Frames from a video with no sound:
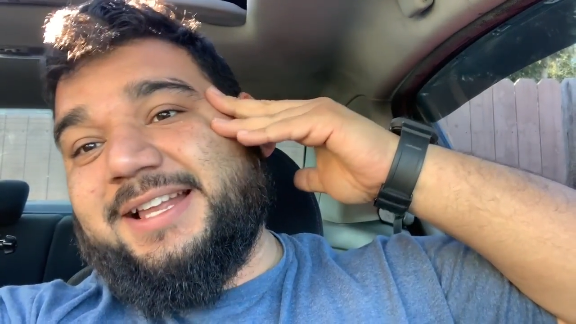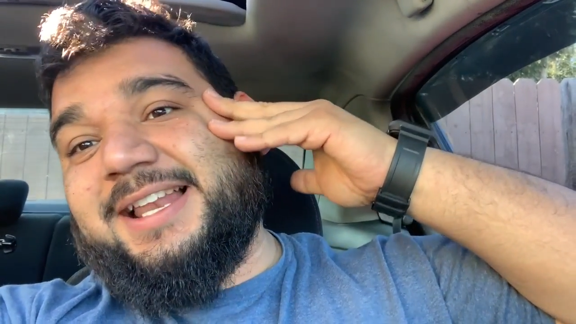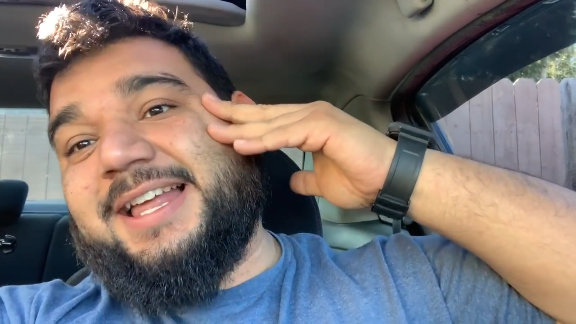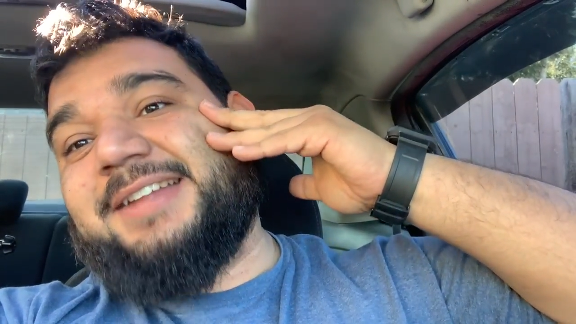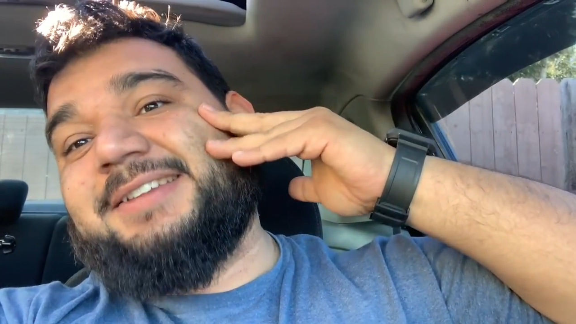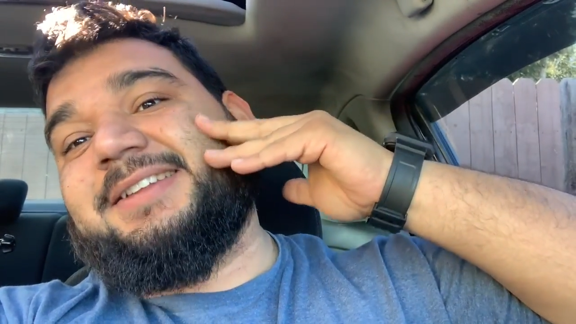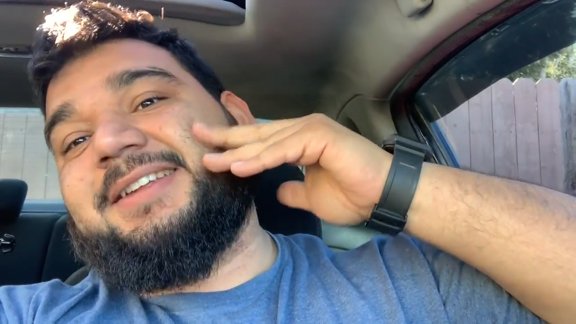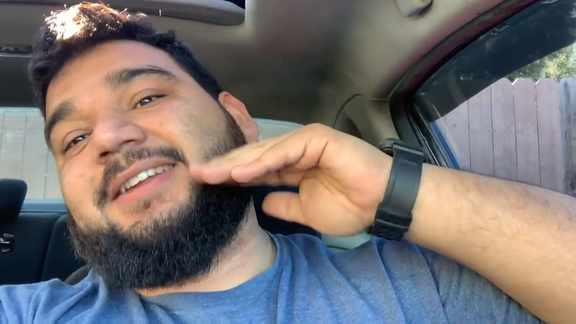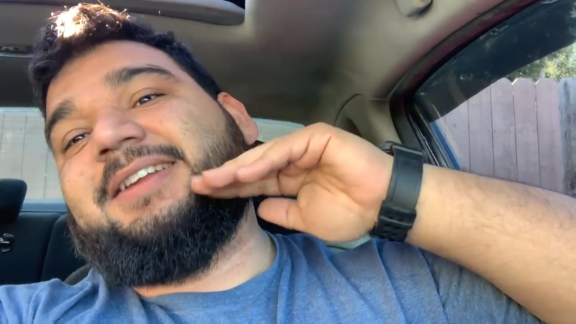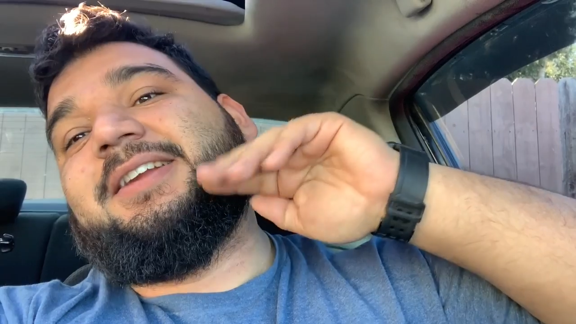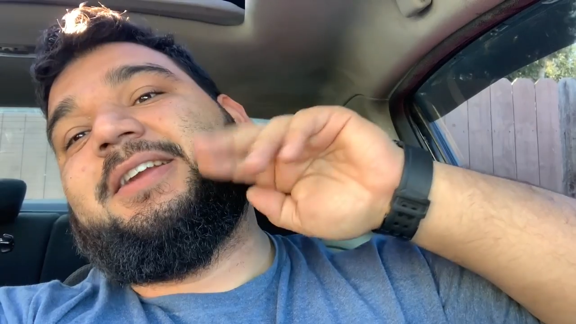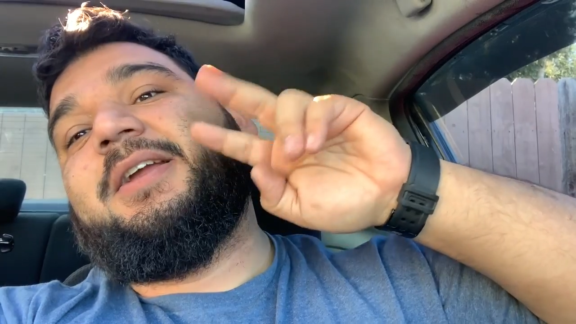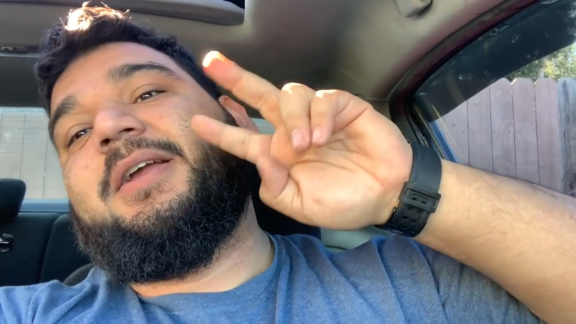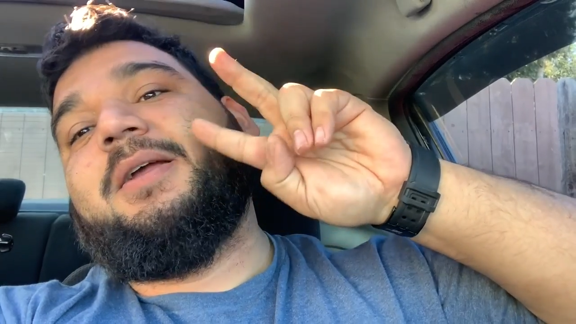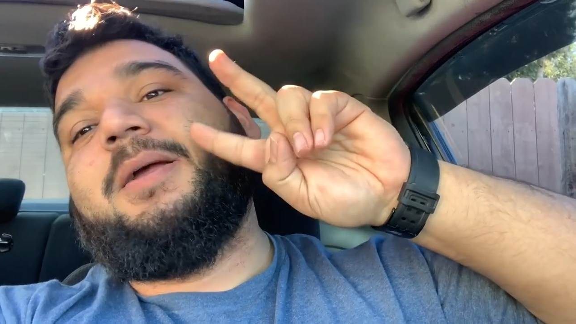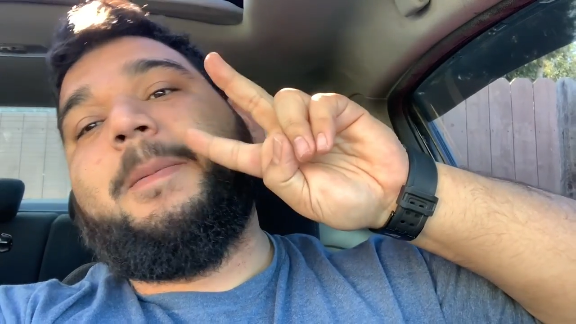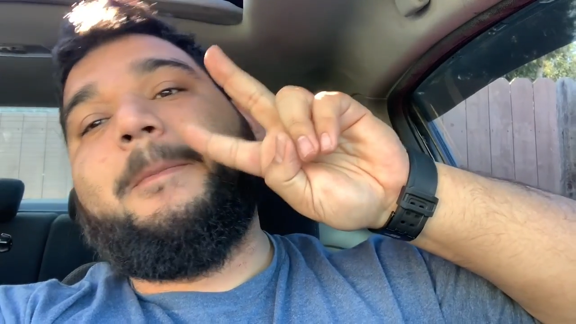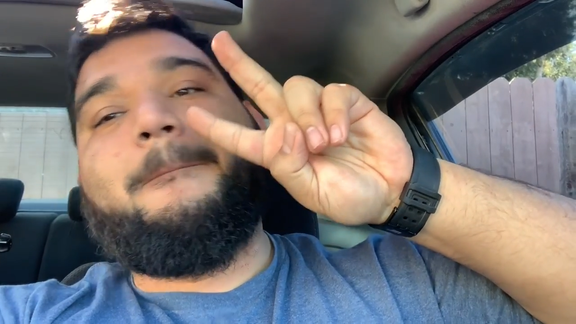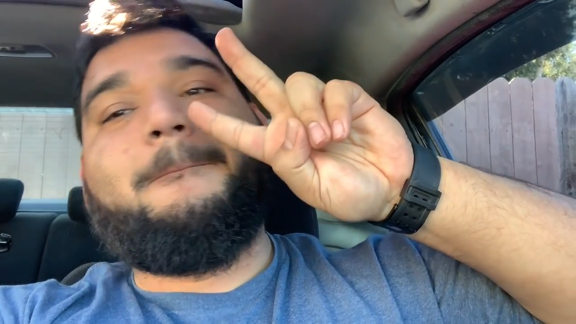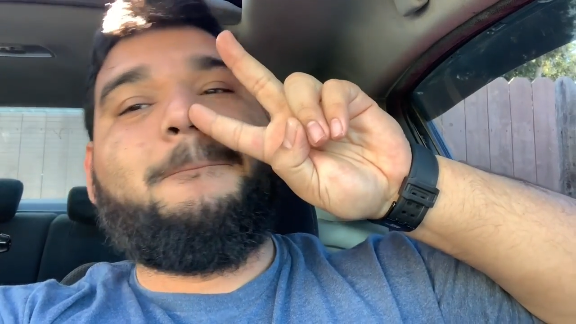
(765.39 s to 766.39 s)
classy.
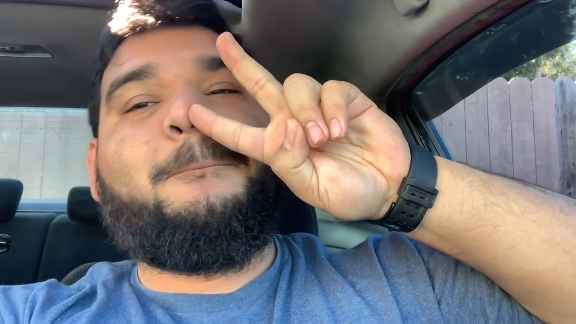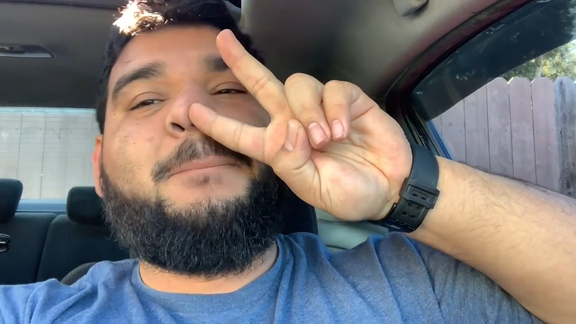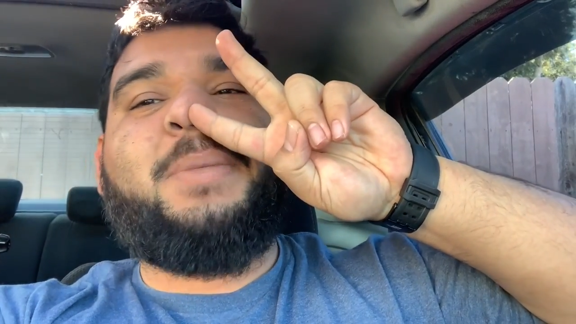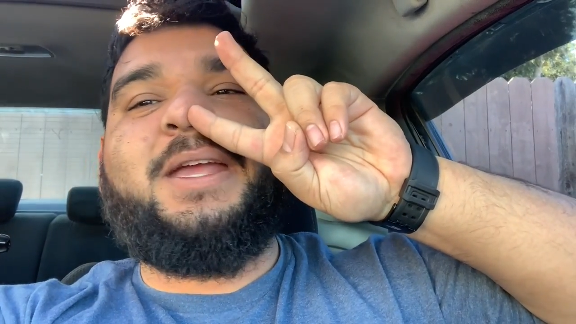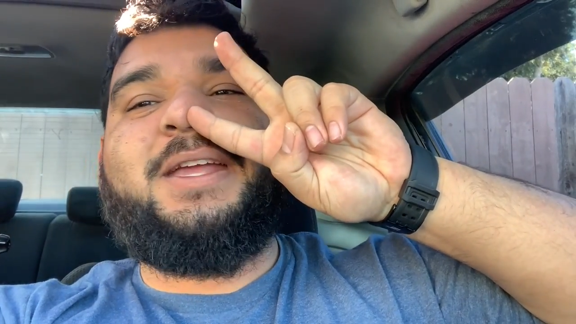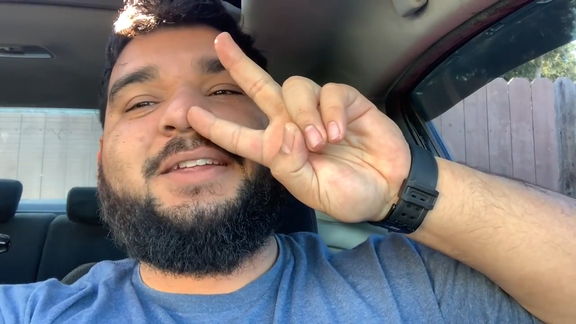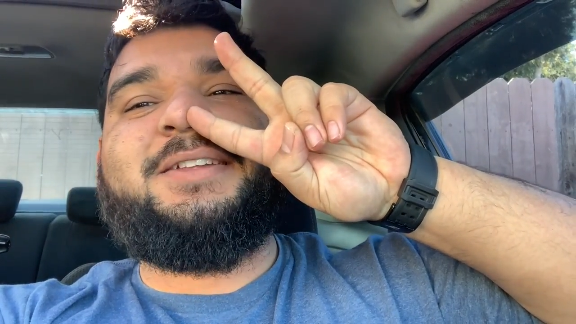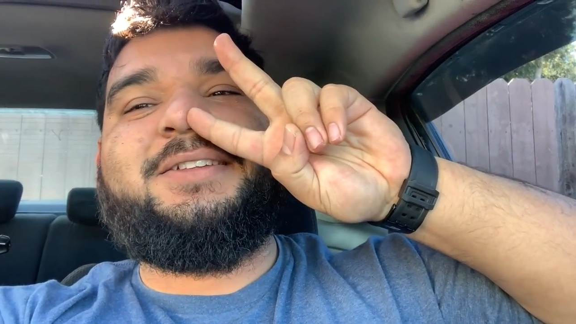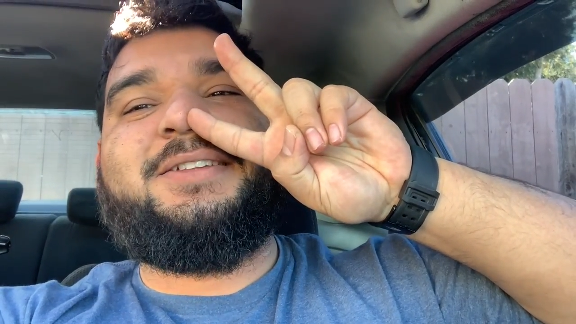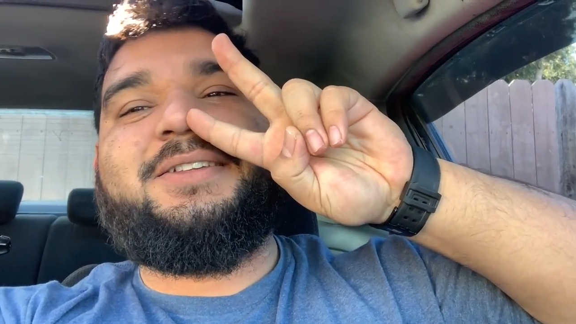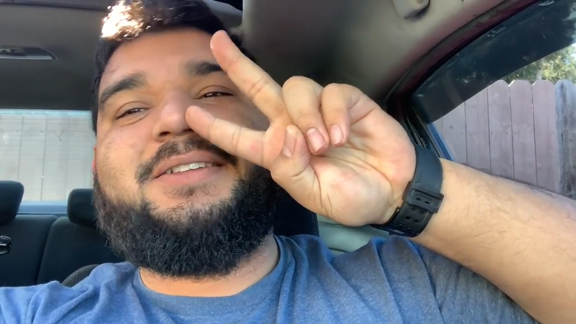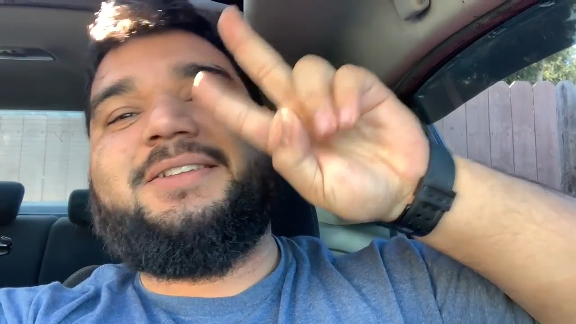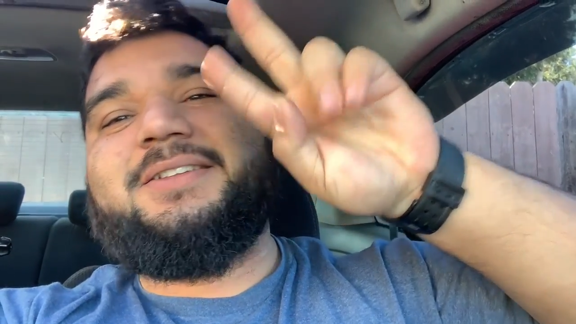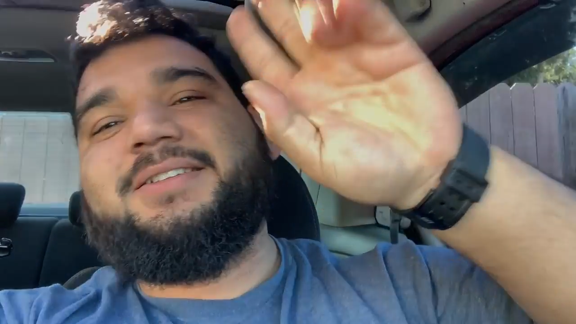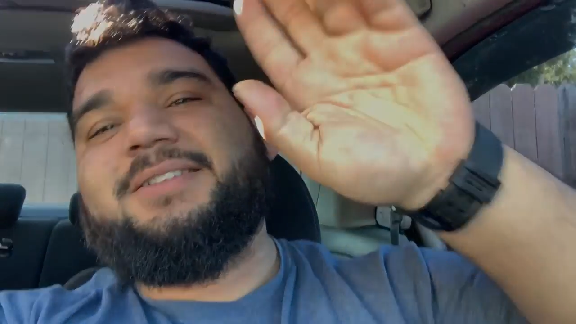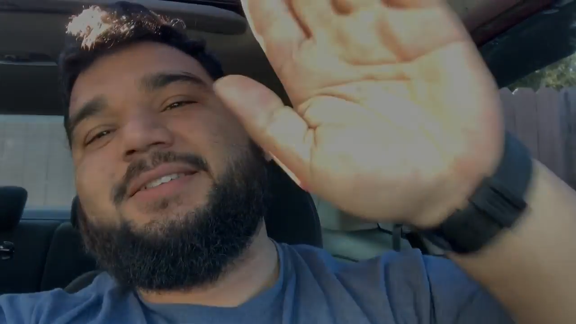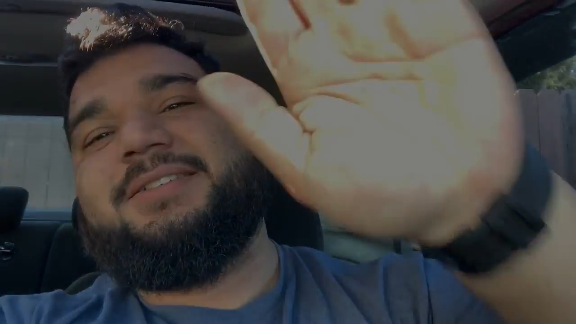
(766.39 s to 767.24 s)
Peace.